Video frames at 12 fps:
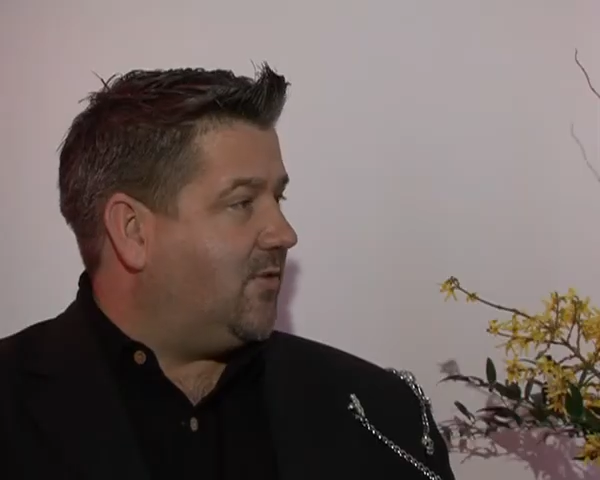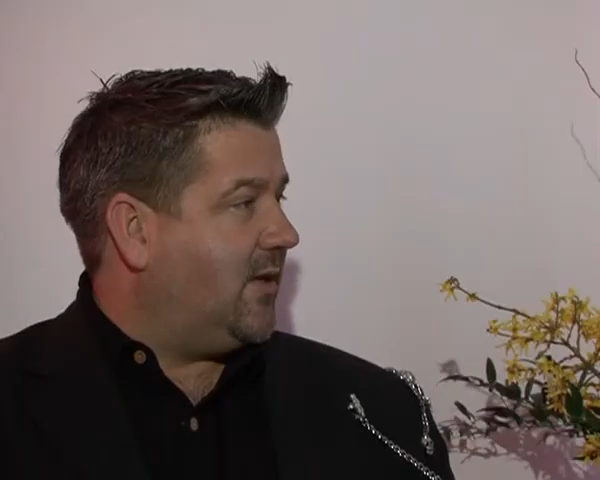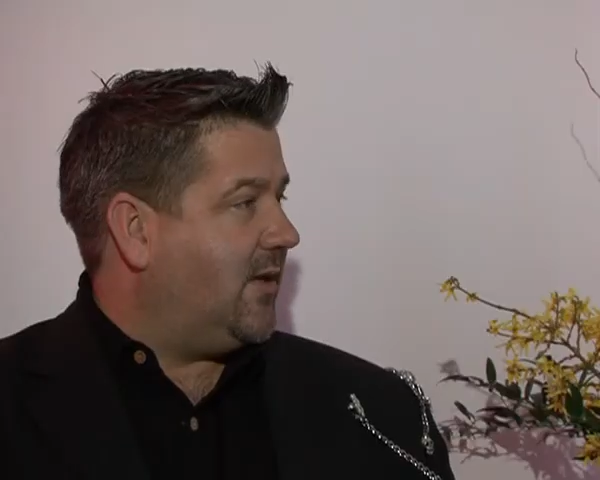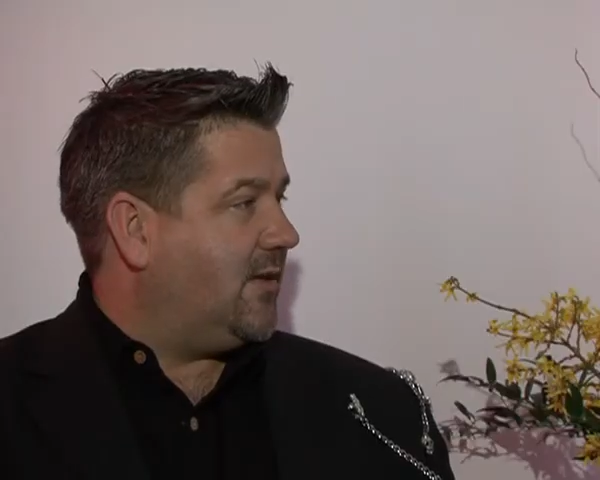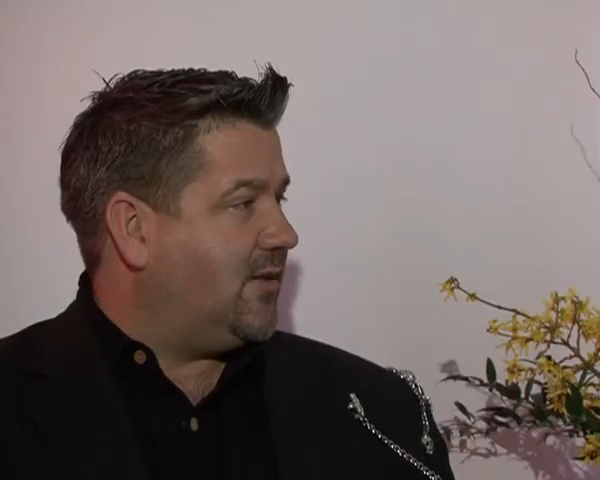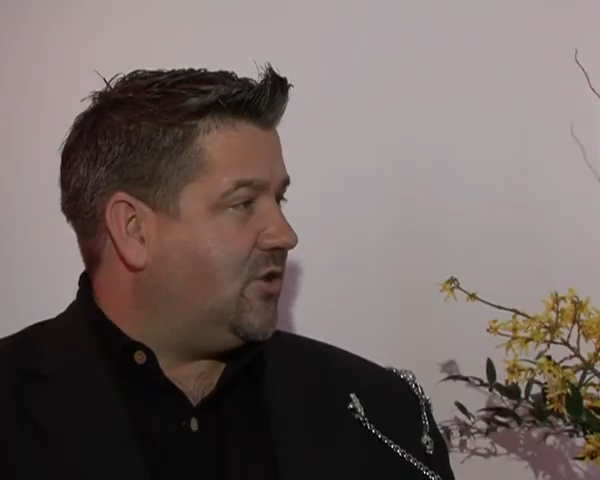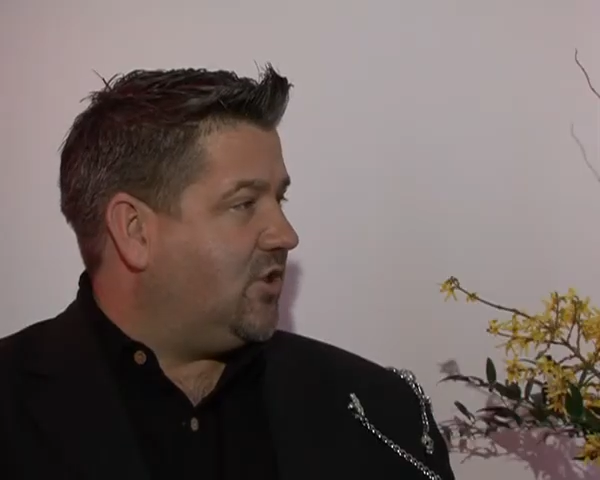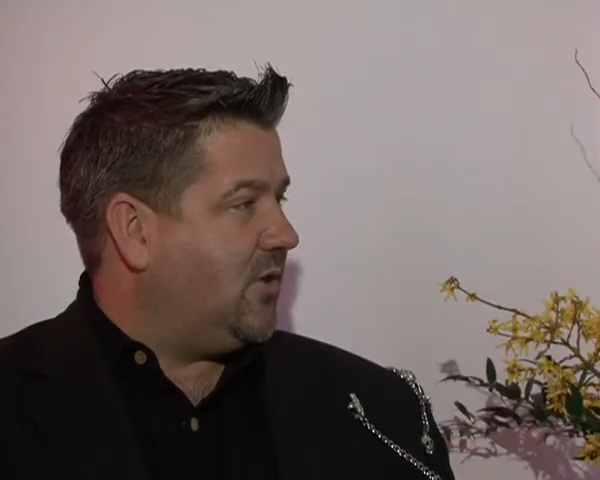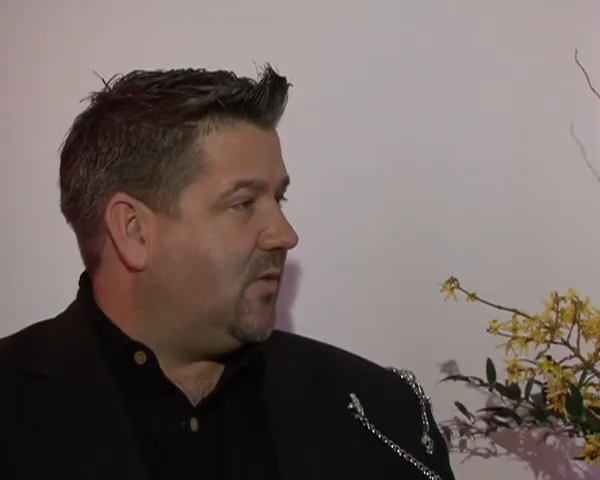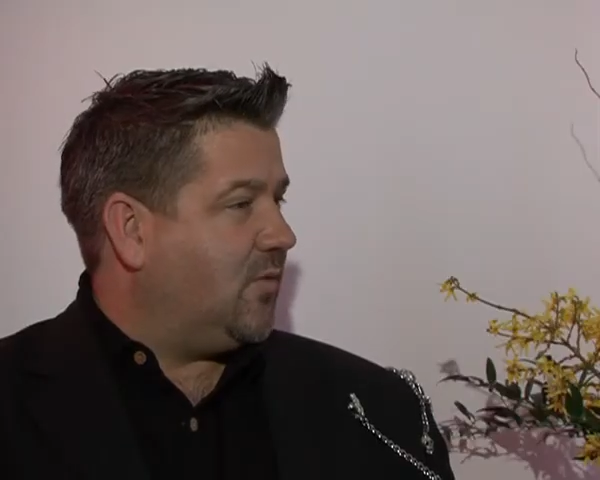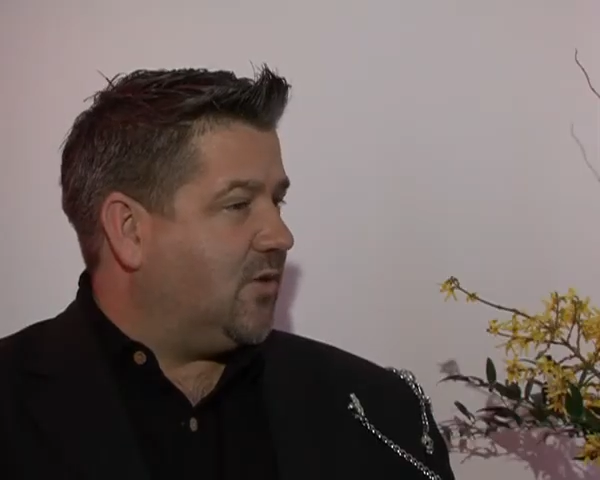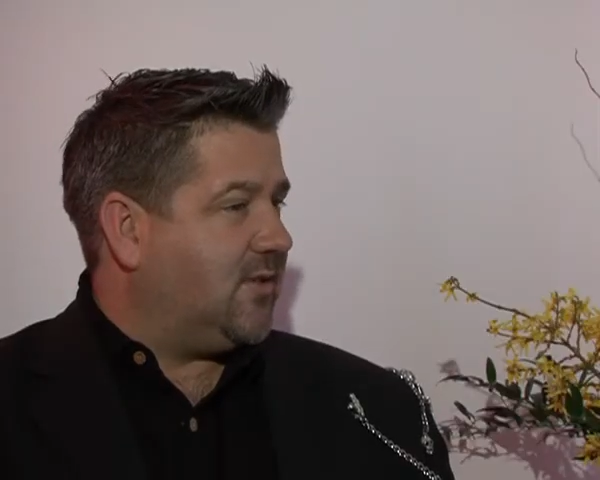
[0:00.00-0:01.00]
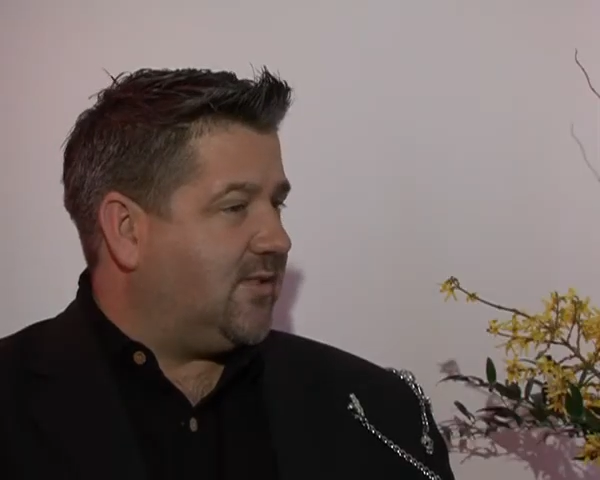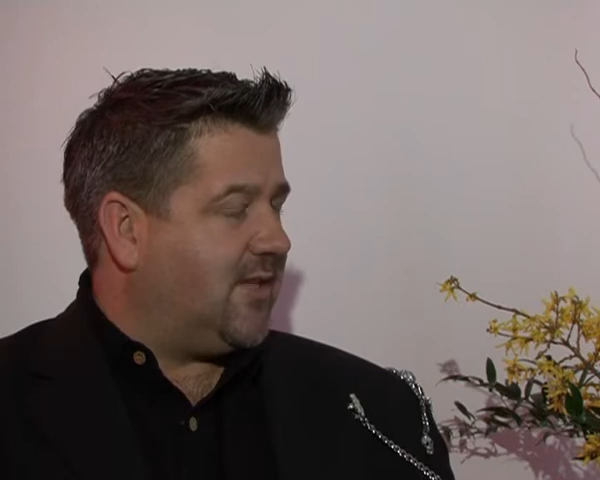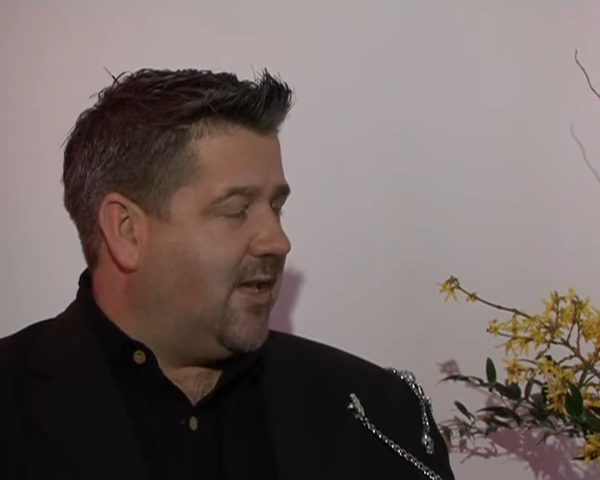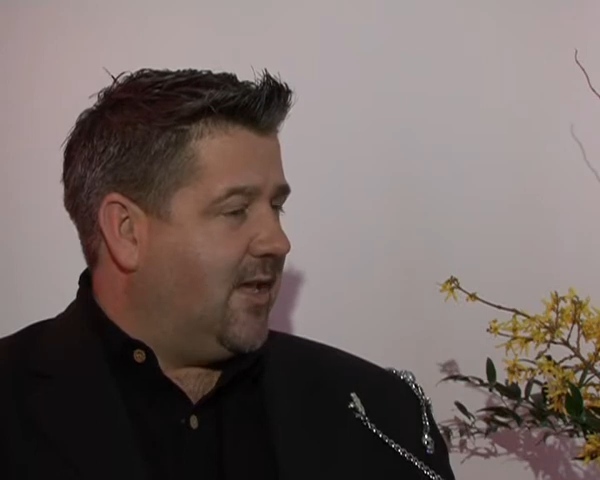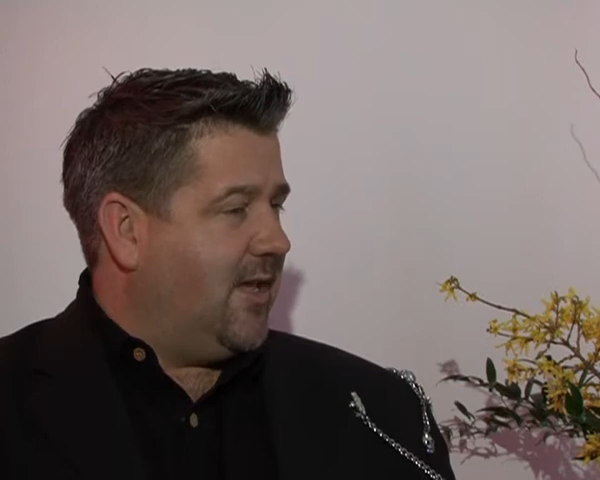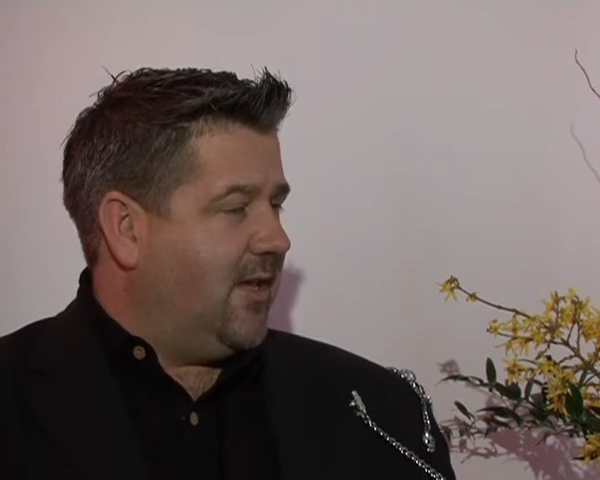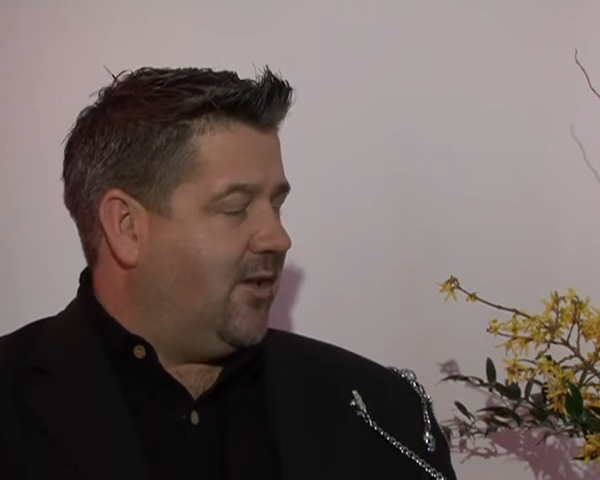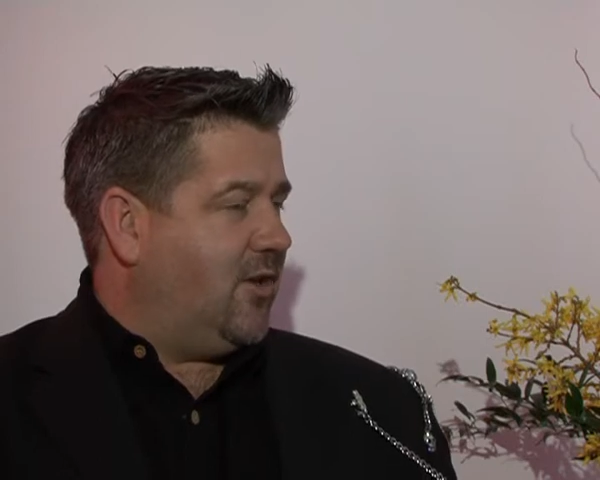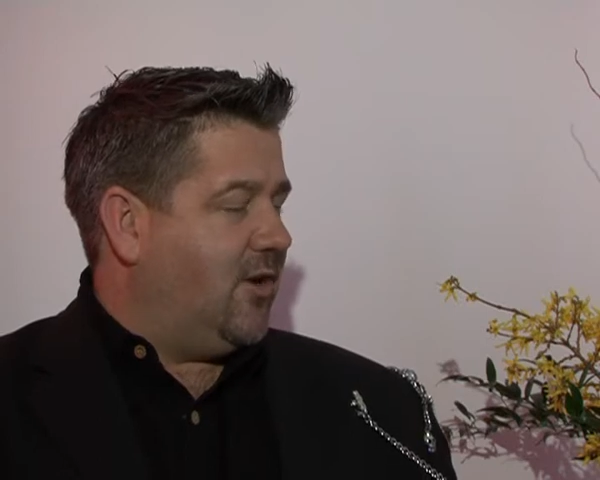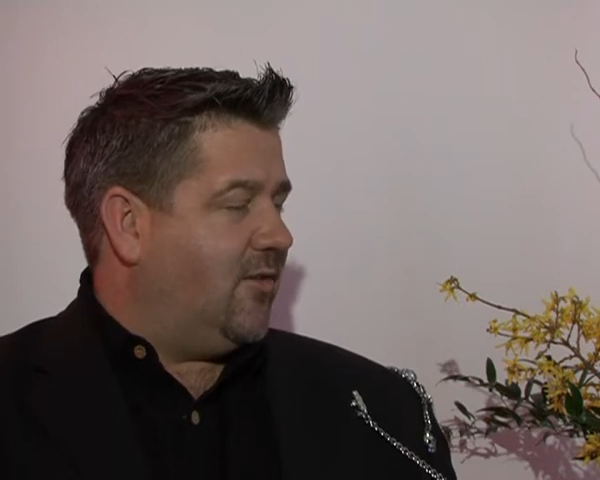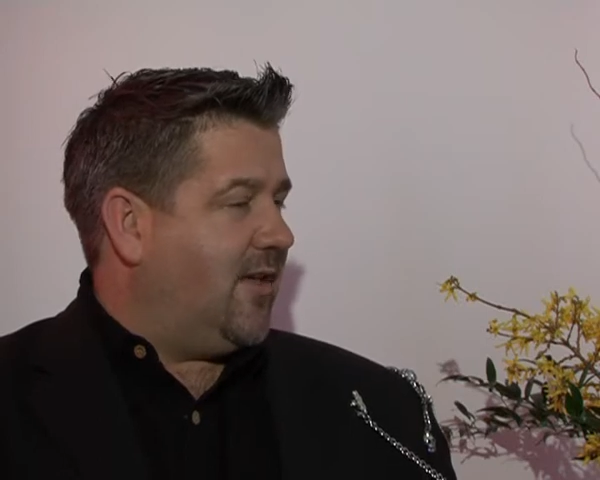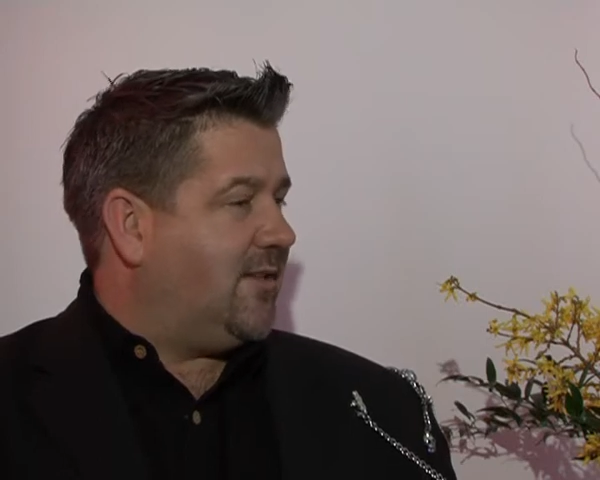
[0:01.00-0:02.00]
doing it, and she was,
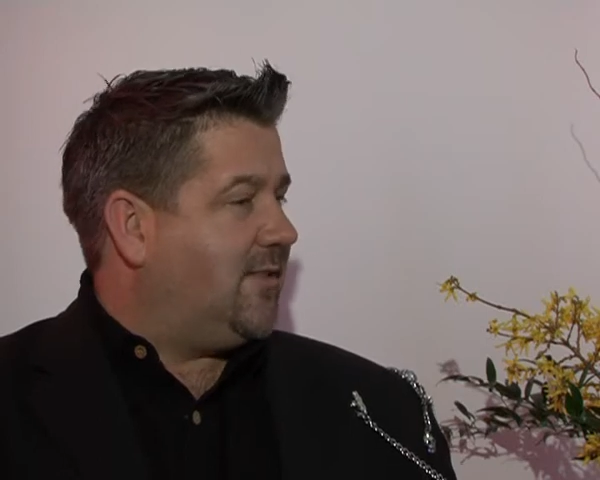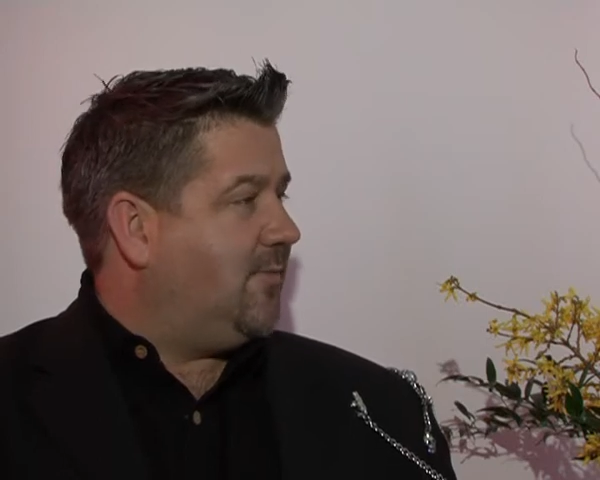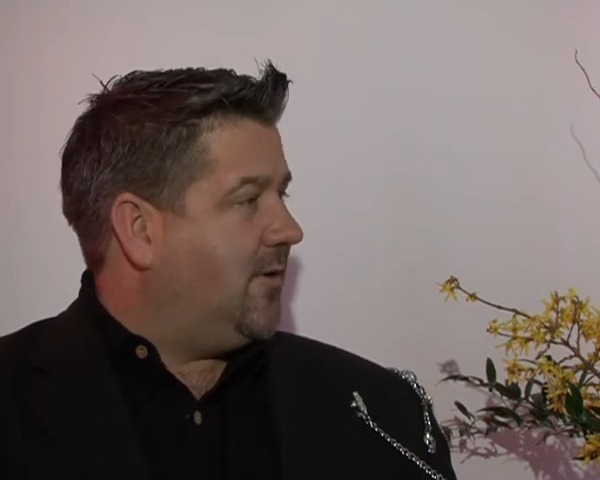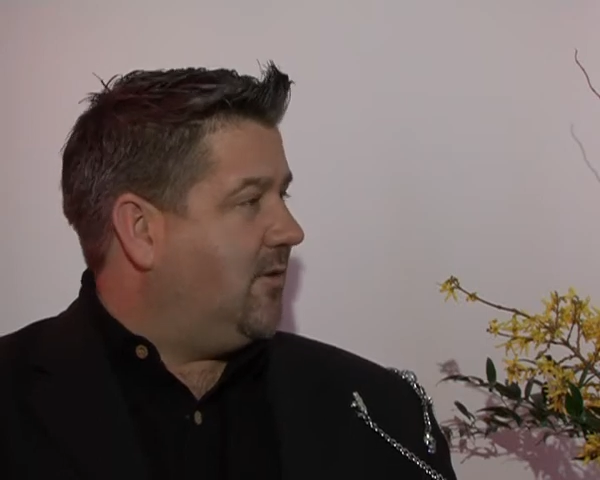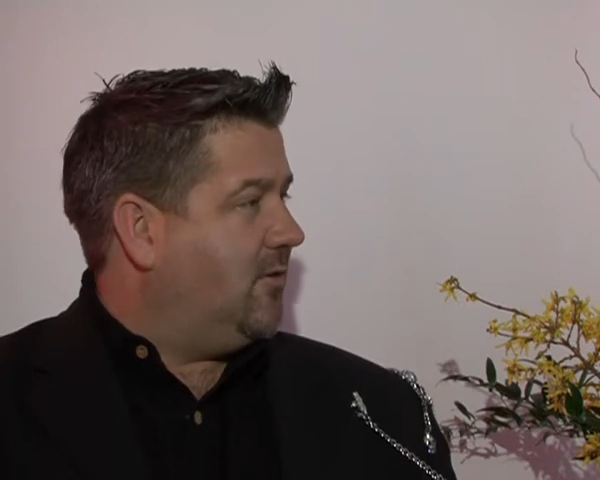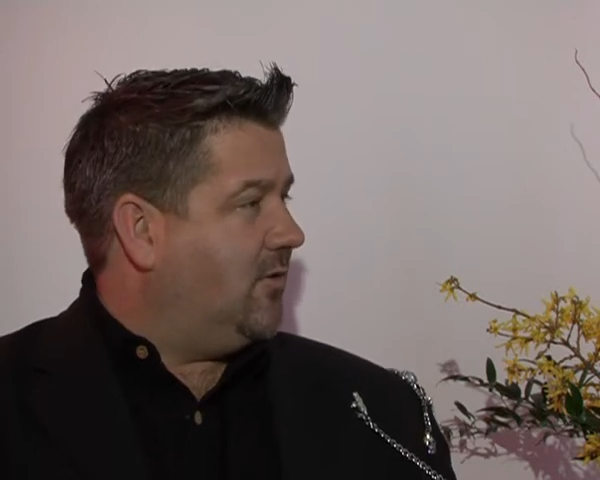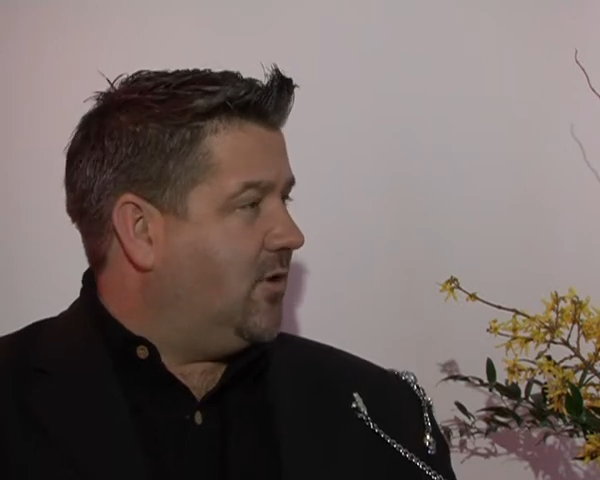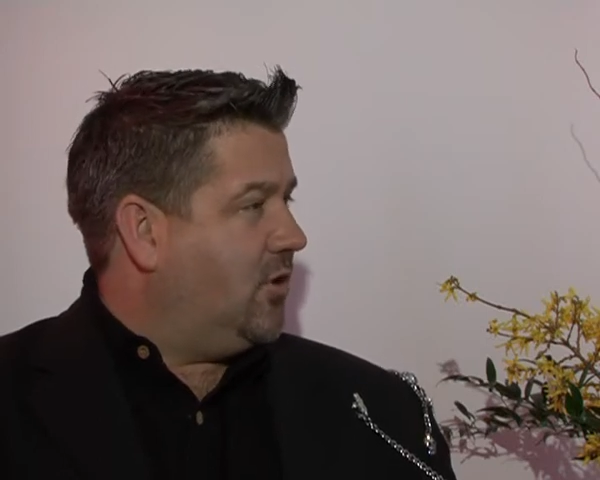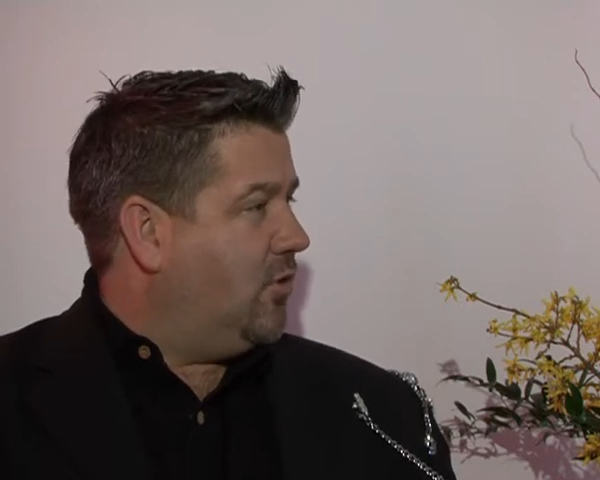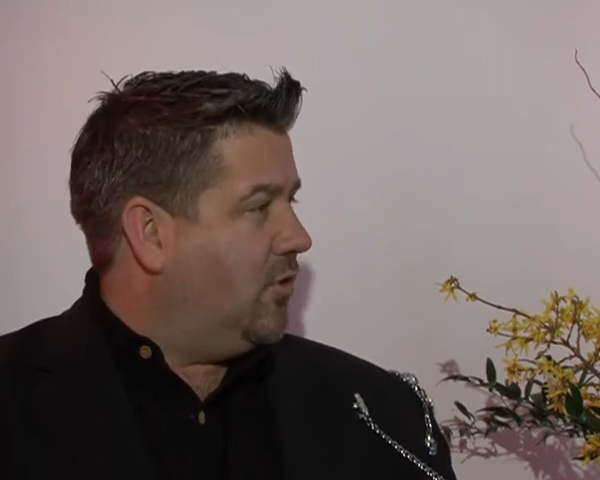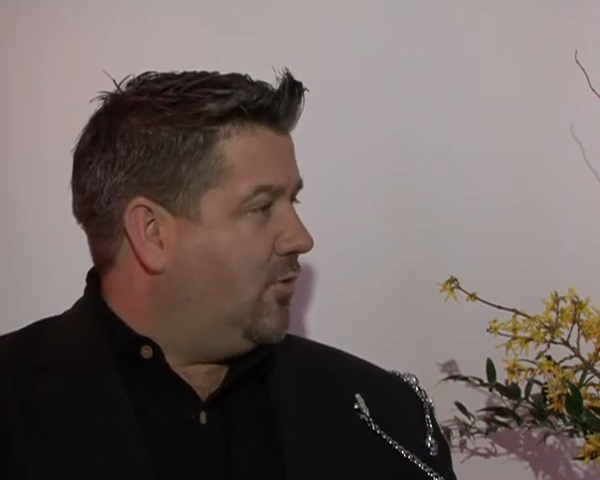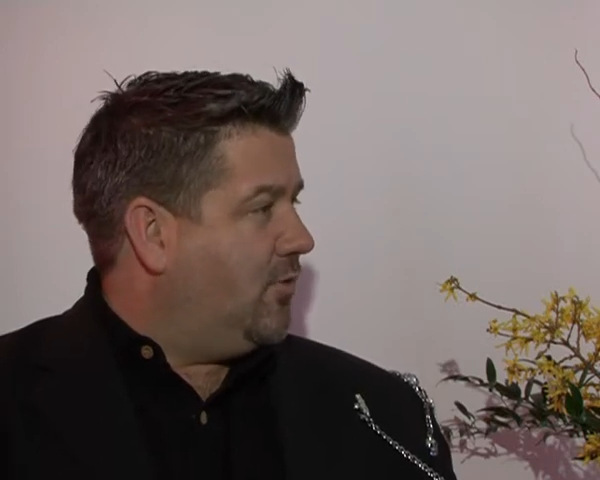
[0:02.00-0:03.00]
you know, that typical New York